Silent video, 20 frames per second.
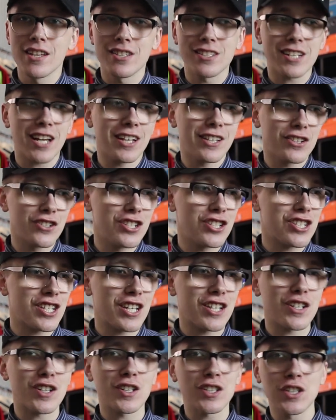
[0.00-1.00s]
This guy literally just
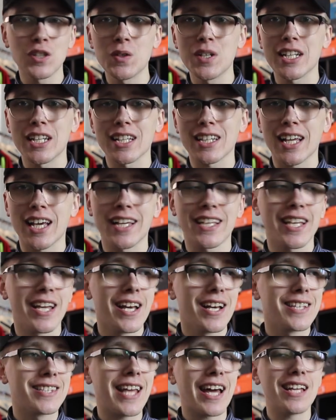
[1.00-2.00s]
included it. Like
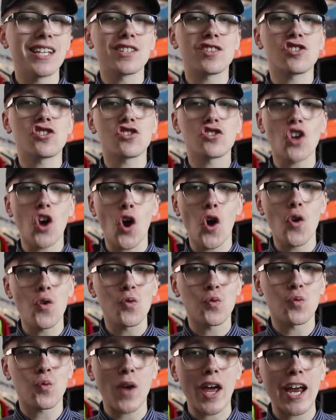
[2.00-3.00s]
that is
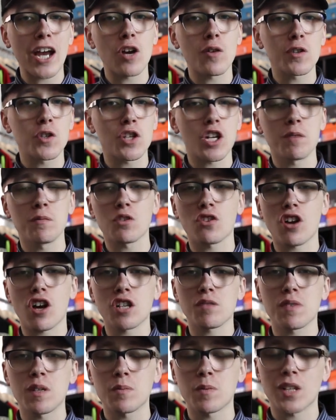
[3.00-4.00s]
so rare when you come
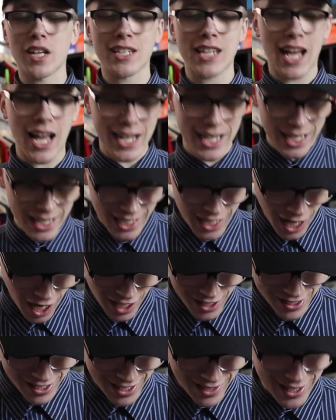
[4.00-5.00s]
across people like that. I
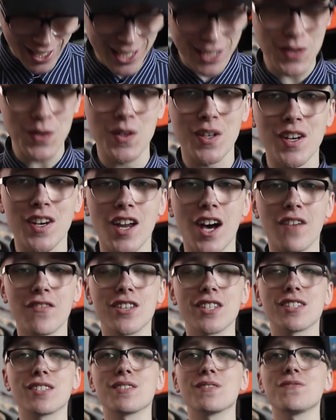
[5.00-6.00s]
cannot say thank you enough.
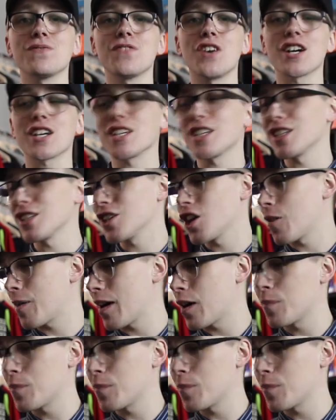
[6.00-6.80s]
This is fucking dope.